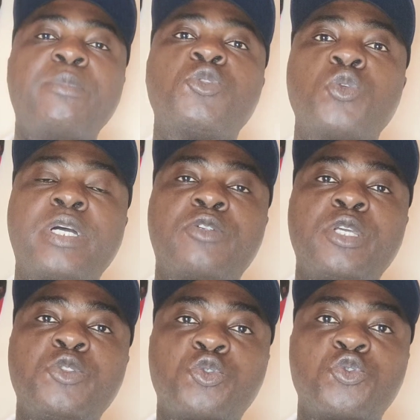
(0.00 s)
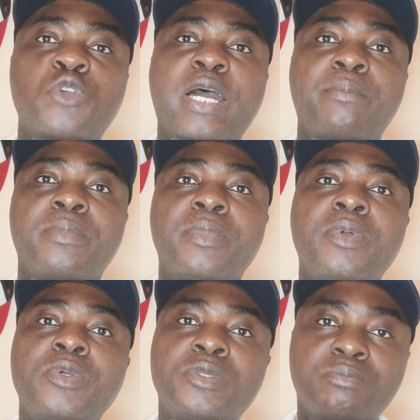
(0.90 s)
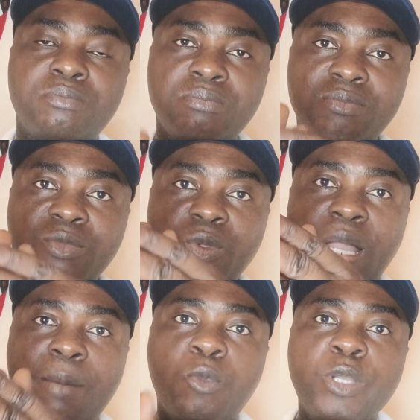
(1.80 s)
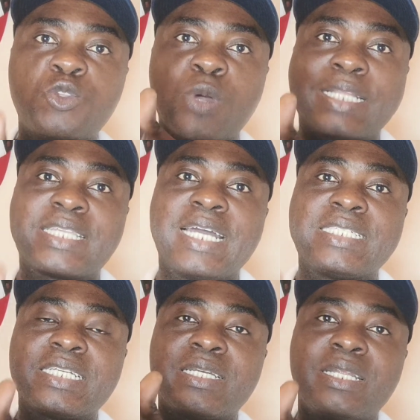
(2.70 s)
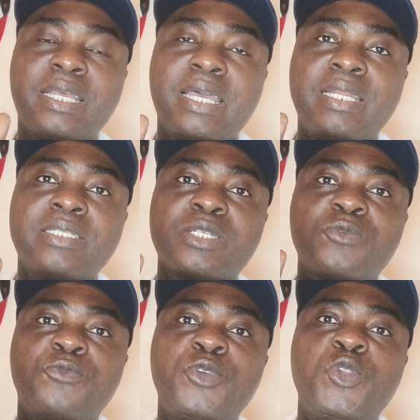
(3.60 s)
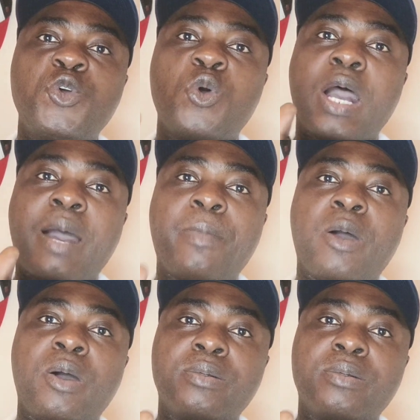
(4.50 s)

them into drum. I'm going to attach a little video up